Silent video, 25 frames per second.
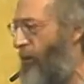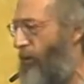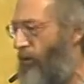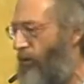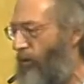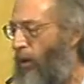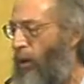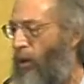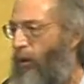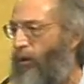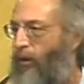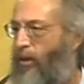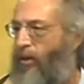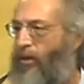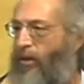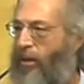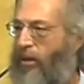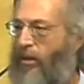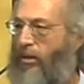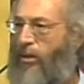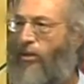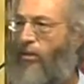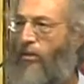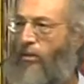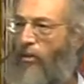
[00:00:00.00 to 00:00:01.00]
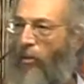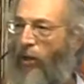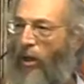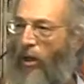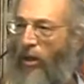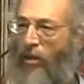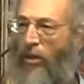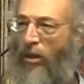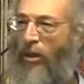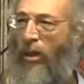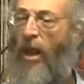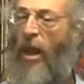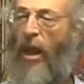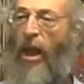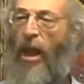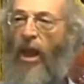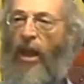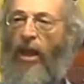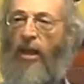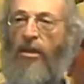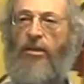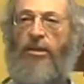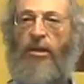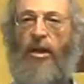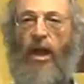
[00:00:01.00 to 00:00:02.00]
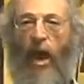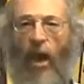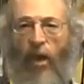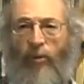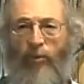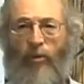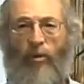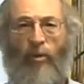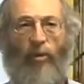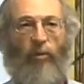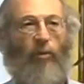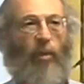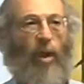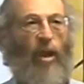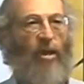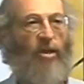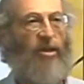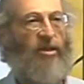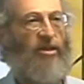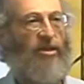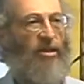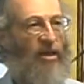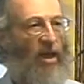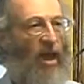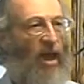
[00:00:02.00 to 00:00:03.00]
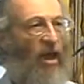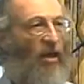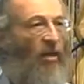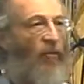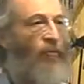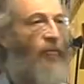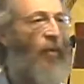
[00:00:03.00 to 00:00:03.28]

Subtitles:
structure in this situation, is captured by the set of